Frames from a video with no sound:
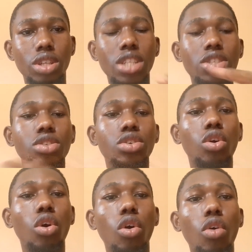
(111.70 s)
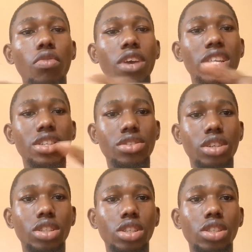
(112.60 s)
That is the core of any
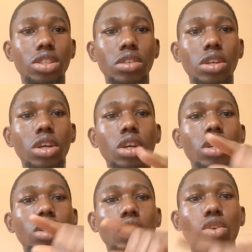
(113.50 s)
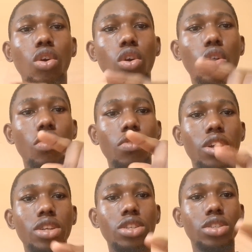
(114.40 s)
strategy. The core of
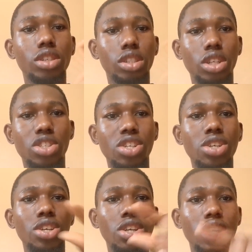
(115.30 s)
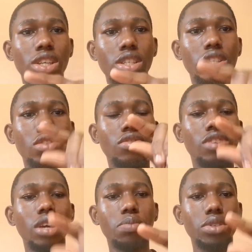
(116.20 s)
any strategy is
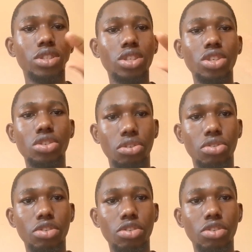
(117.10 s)
repetition.